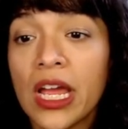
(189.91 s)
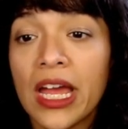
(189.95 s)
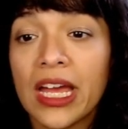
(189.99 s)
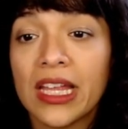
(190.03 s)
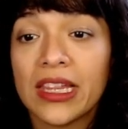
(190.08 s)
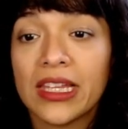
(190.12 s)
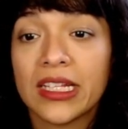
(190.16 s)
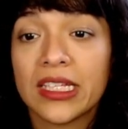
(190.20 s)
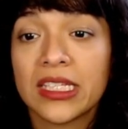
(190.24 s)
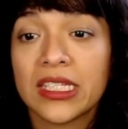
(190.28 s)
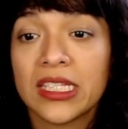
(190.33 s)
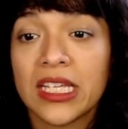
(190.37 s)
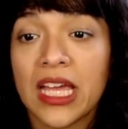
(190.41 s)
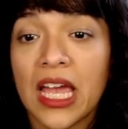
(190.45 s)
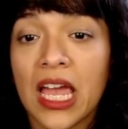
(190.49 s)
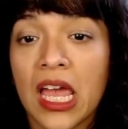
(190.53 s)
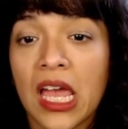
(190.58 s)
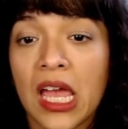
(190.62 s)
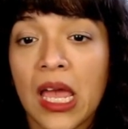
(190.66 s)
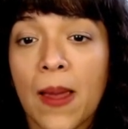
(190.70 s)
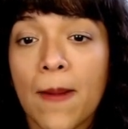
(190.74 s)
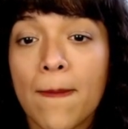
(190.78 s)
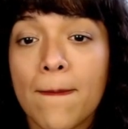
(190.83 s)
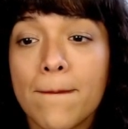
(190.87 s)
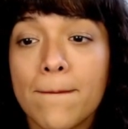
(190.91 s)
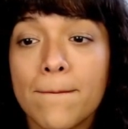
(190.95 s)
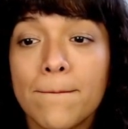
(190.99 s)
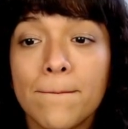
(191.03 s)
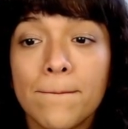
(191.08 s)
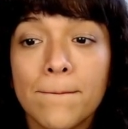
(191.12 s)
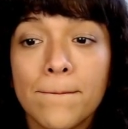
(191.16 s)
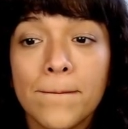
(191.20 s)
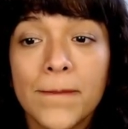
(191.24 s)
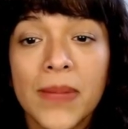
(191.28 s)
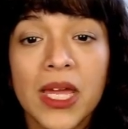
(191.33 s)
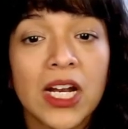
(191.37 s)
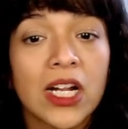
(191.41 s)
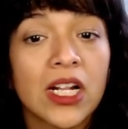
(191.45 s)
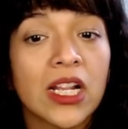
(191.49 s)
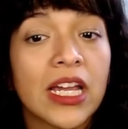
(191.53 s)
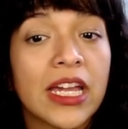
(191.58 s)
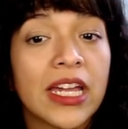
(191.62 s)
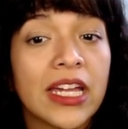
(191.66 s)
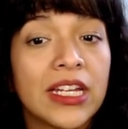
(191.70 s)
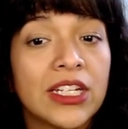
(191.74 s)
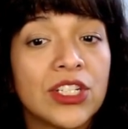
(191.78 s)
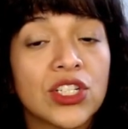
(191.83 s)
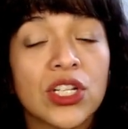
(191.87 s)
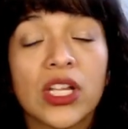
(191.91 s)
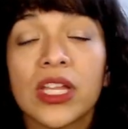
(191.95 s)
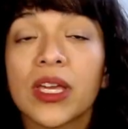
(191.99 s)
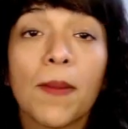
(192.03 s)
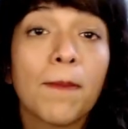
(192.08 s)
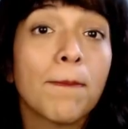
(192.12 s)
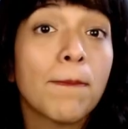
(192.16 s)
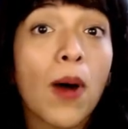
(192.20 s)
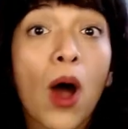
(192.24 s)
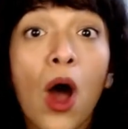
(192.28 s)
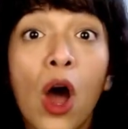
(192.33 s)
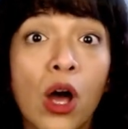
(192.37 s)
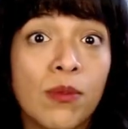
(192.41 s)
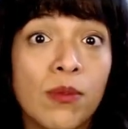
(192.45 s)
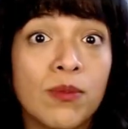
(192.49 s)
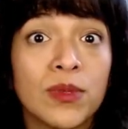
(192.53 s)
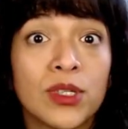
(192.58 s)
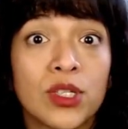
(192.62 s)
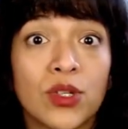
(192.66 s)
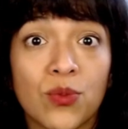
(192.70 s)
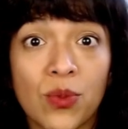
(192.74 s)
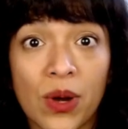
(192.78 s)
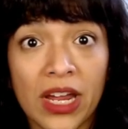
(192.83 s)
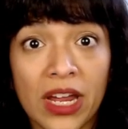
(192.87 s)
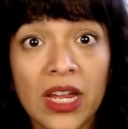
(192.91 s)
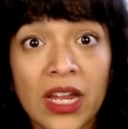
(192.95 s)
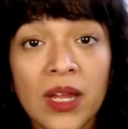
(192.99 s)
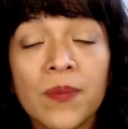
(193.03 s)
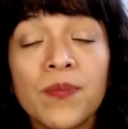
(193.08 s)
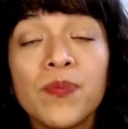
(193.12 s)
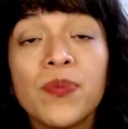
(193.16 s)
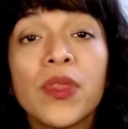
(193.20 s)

let's say, middle-aged, like moms, right?